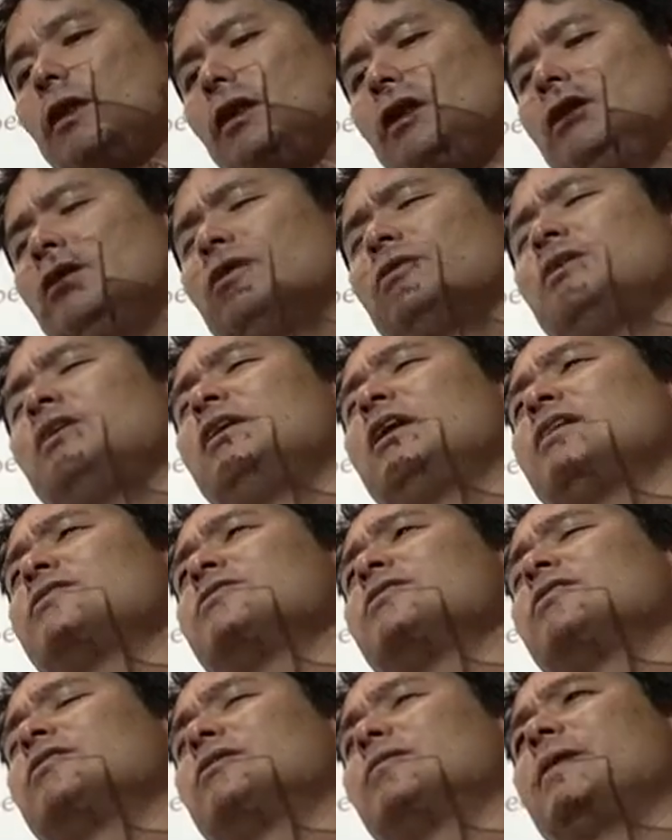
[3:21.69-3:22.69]
you know, you
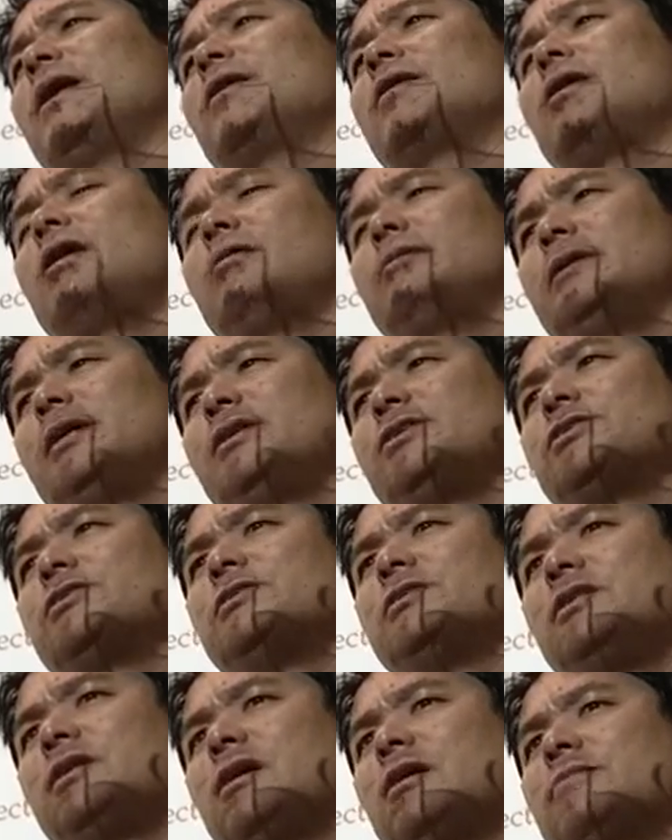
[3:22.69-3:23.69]
guys learned about
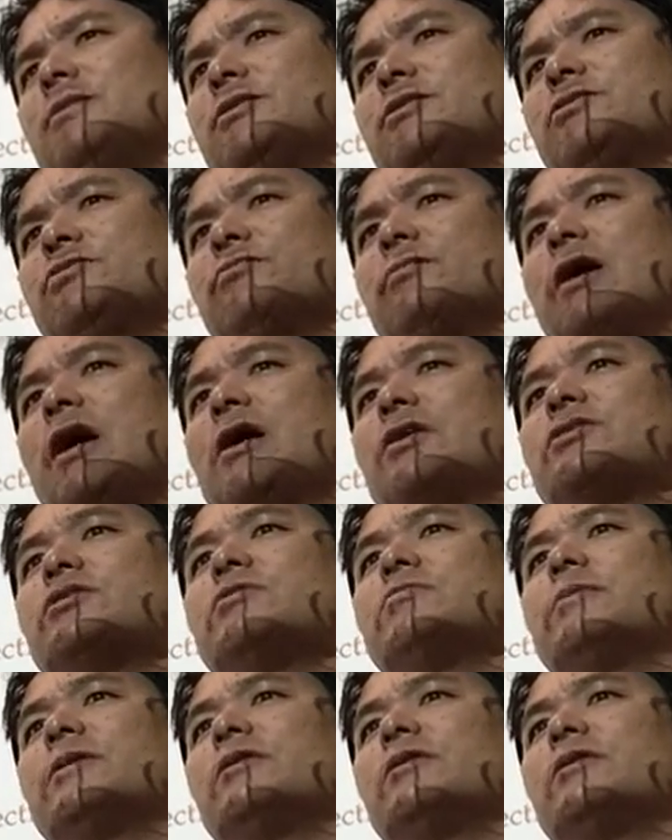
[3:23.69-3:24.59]
combination decomposition reactions,